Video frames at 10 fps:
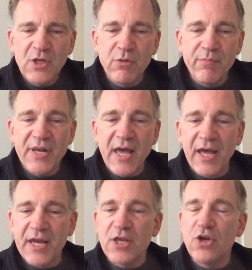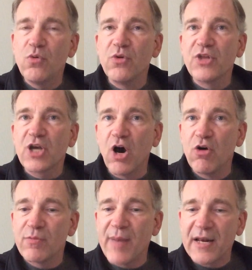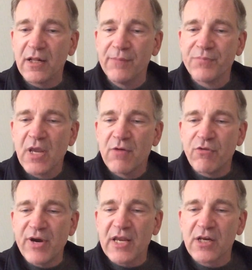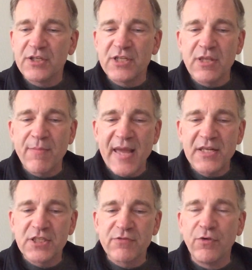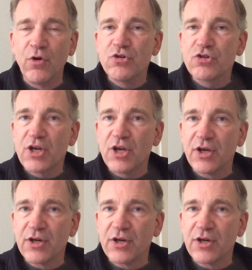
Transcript: Number 9, who won the gold medal for England in the men's 400